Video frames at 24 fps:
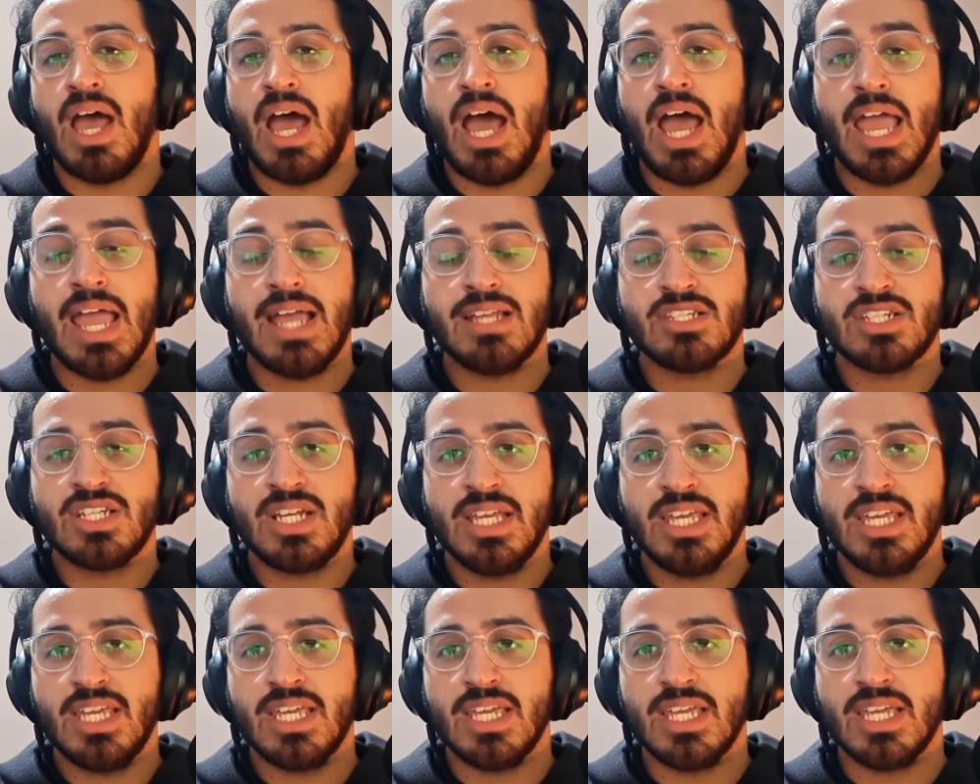I
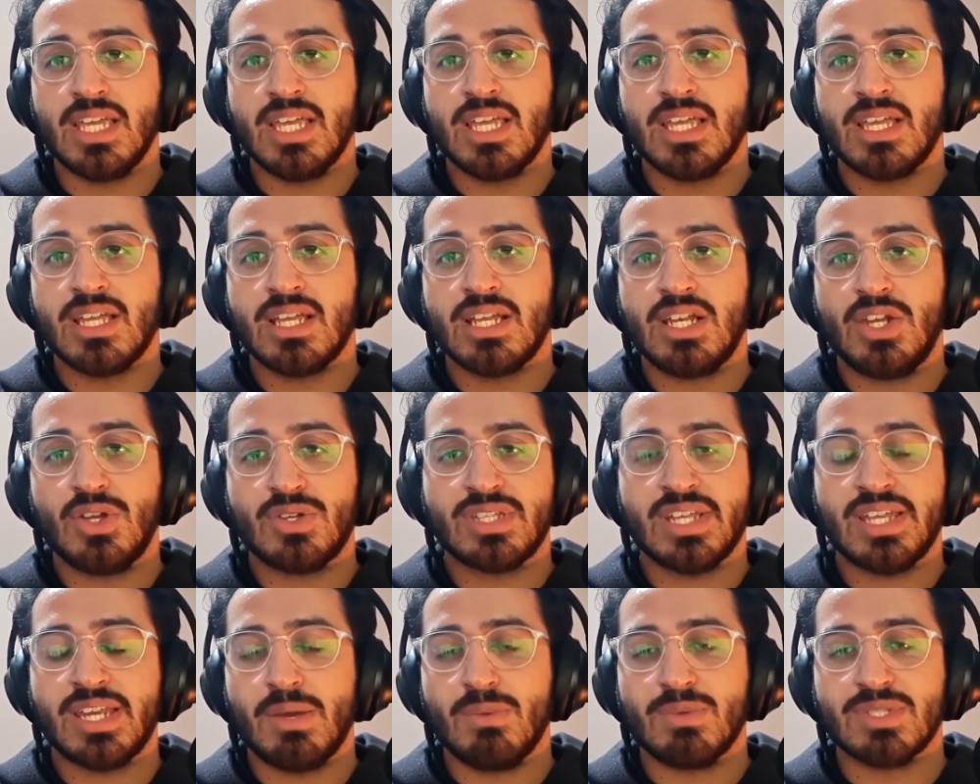actually looked
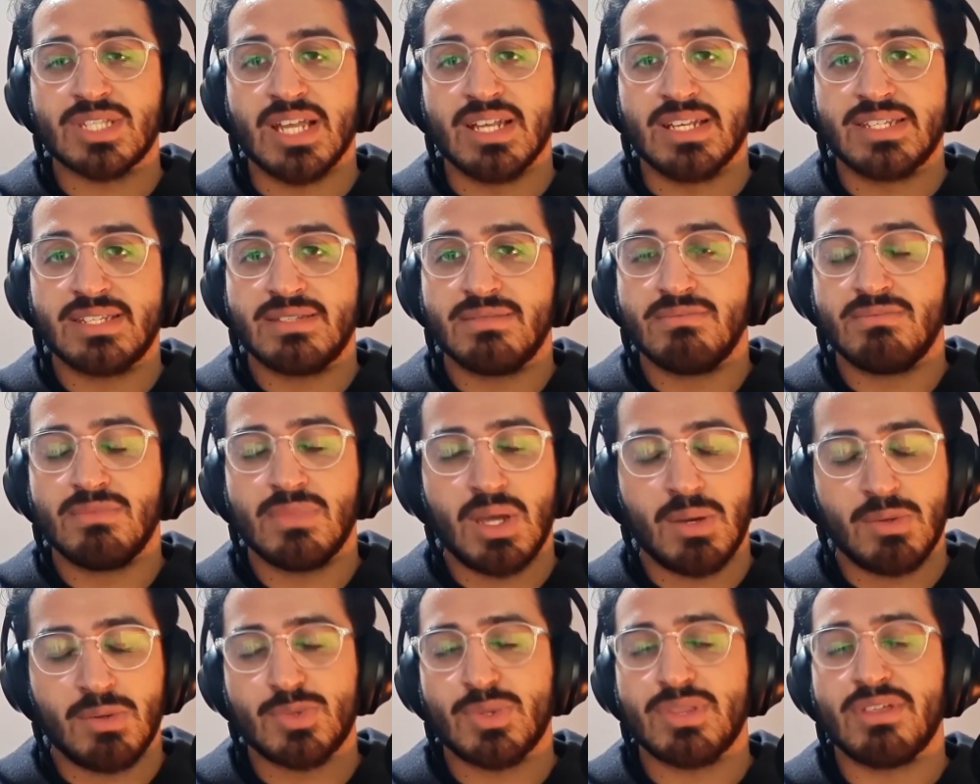at it and was like, I
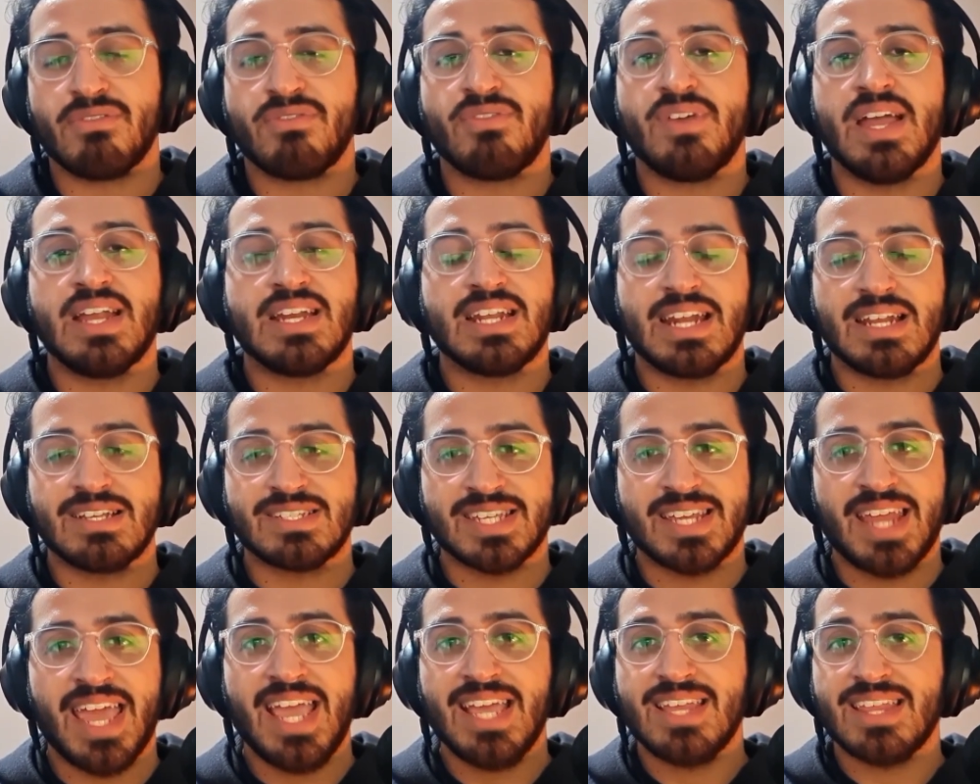was with a friend and I
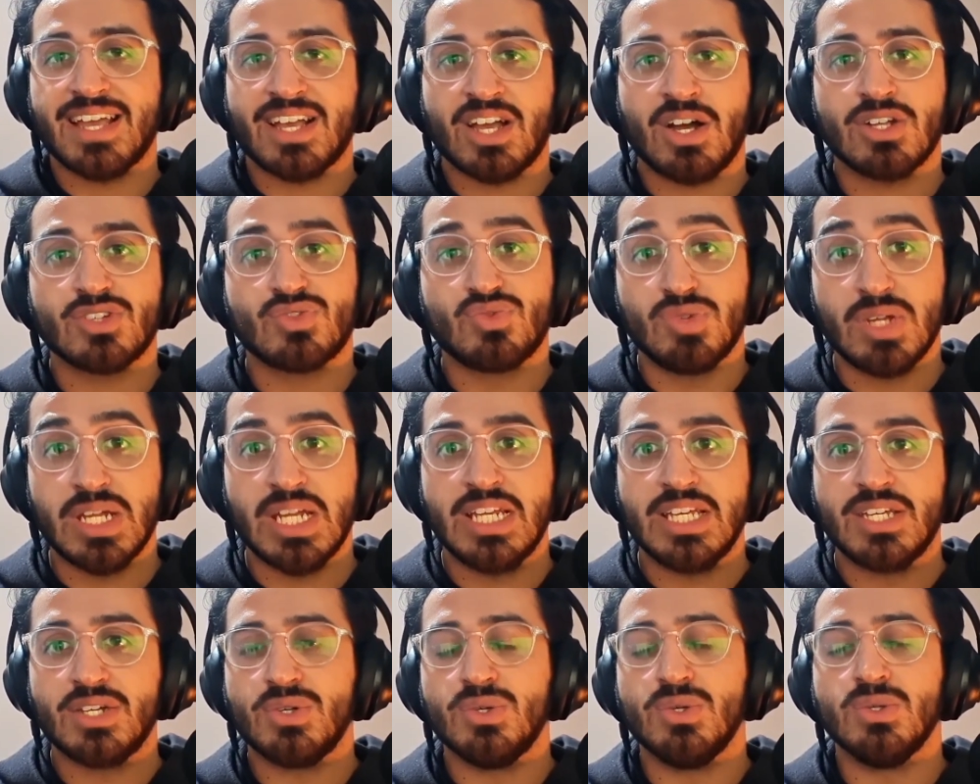said, hey, that card's
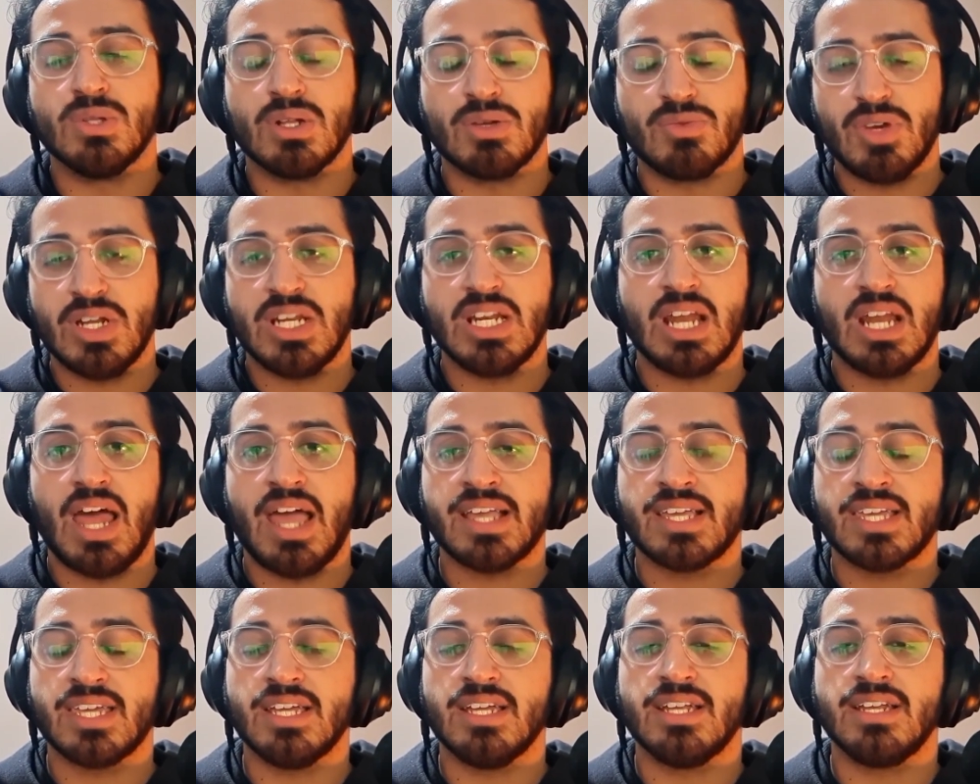really cool, I really
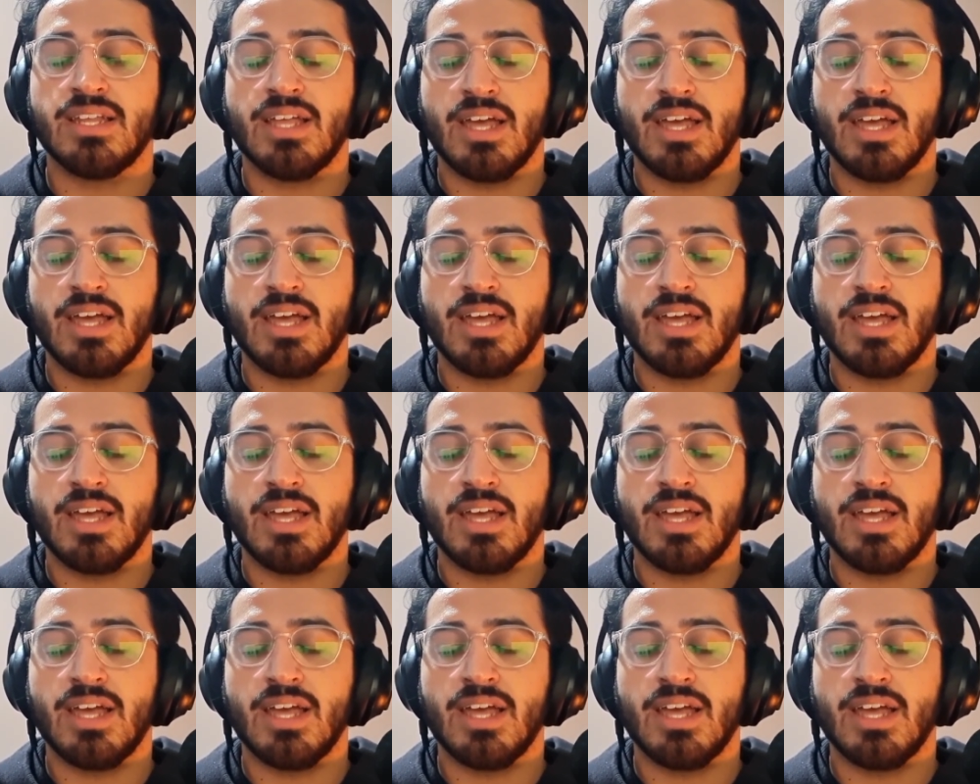like it.